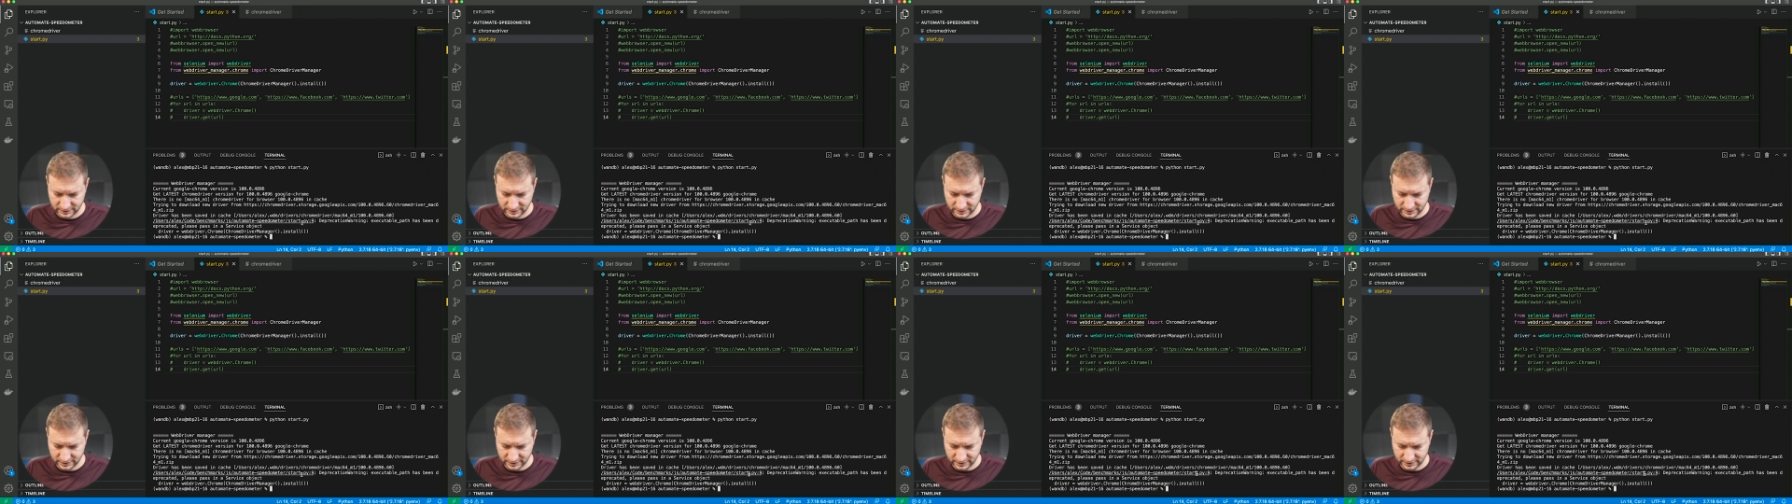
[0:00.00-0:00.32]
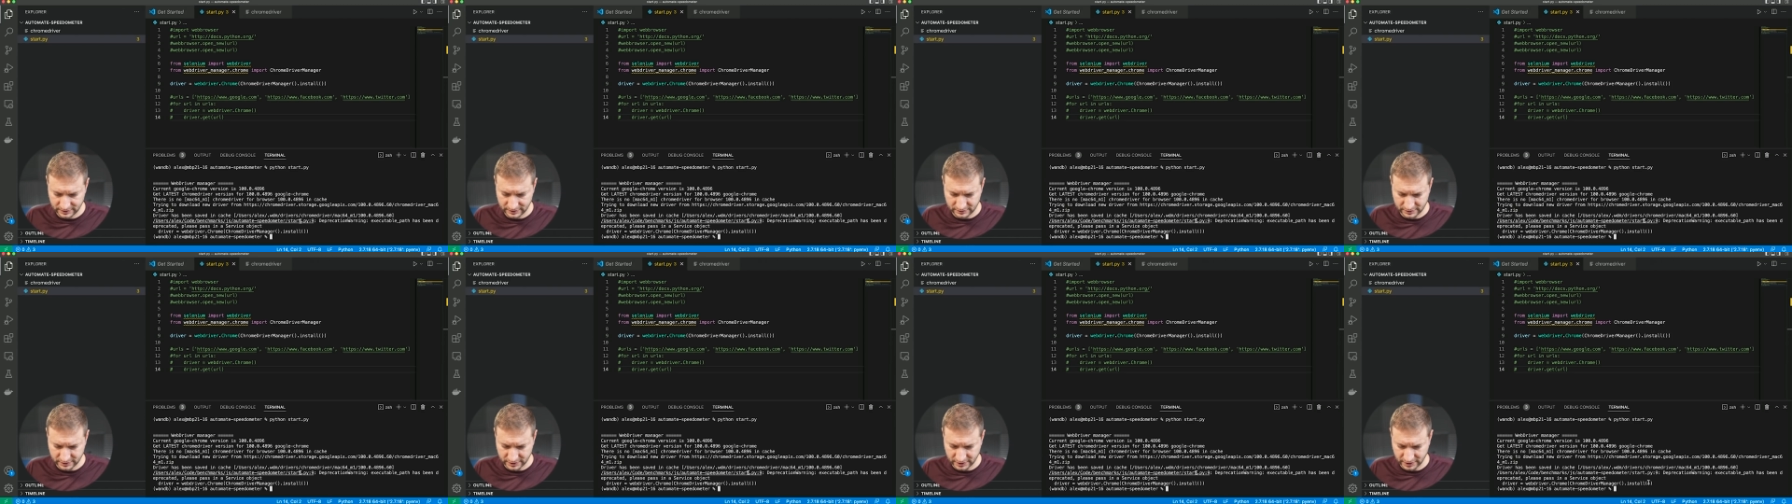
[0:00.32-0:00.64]
It
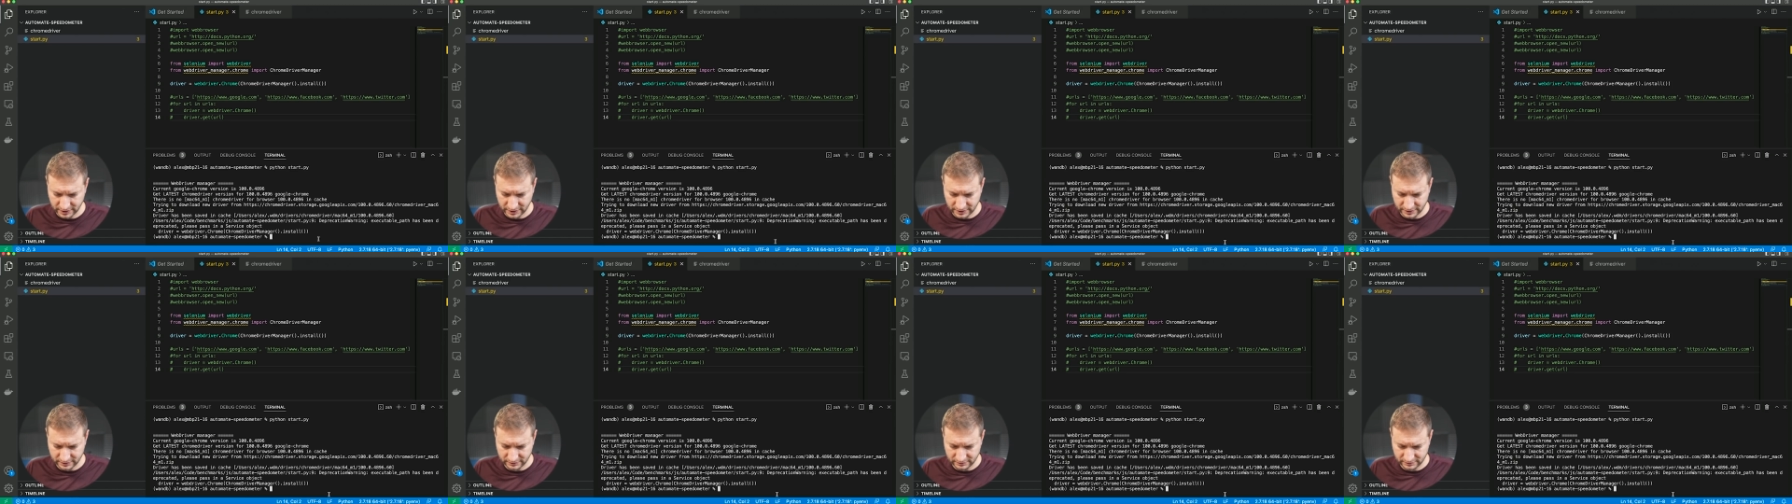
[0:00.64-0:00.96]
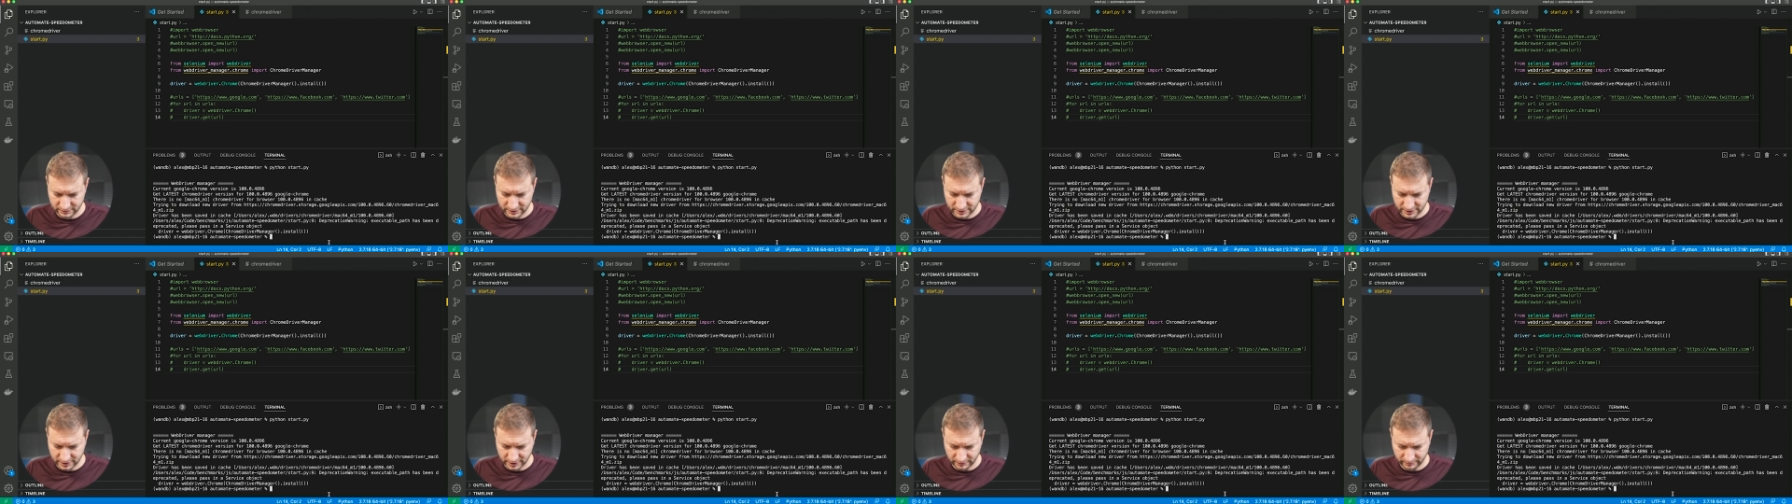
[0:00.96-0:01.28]
did
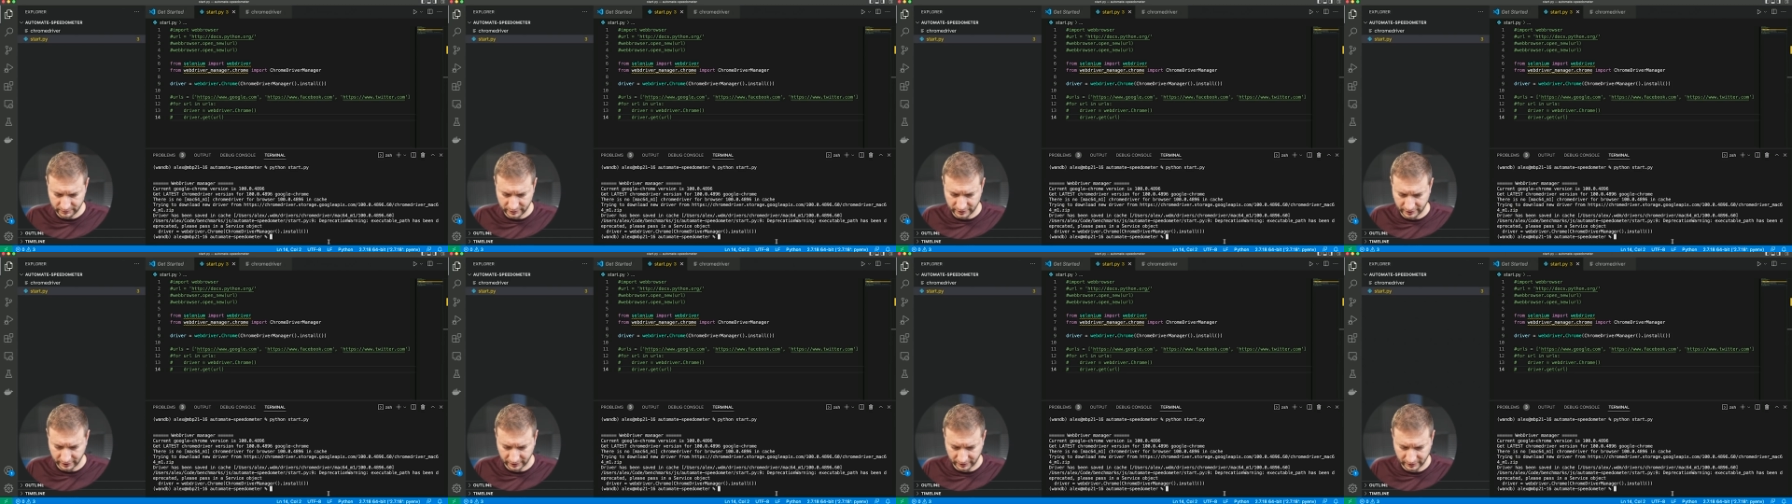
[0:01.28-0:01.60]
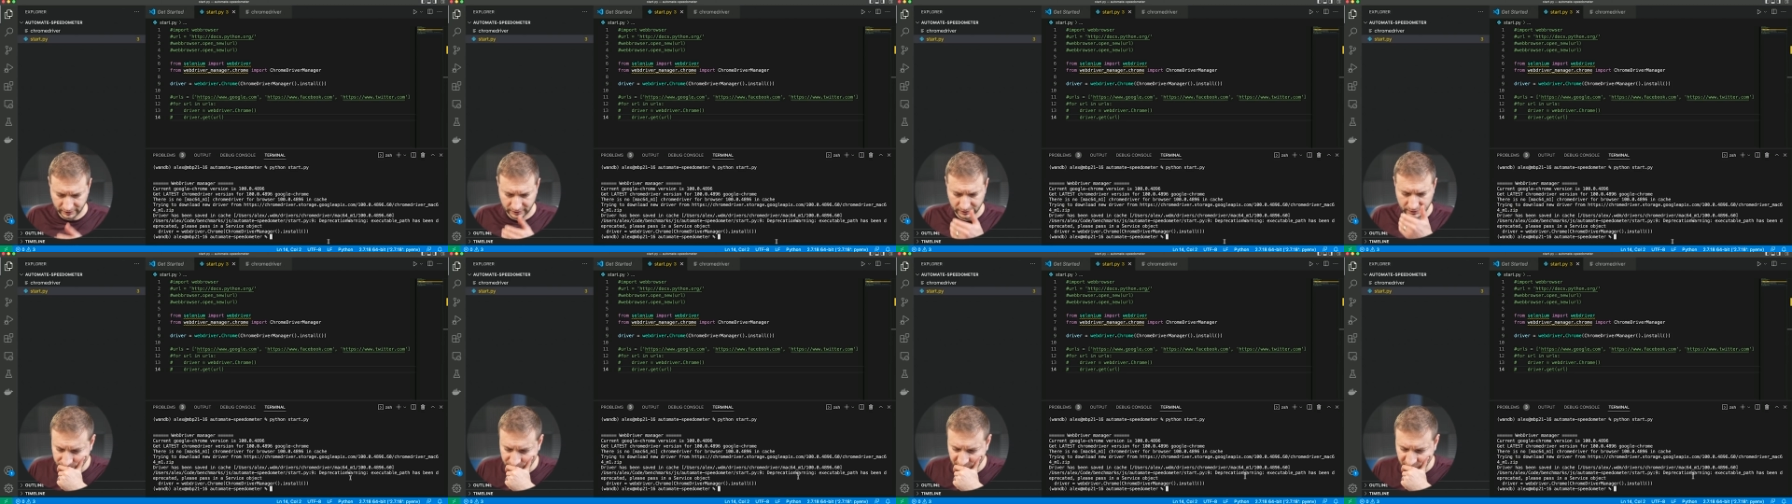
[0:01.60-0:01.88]
something.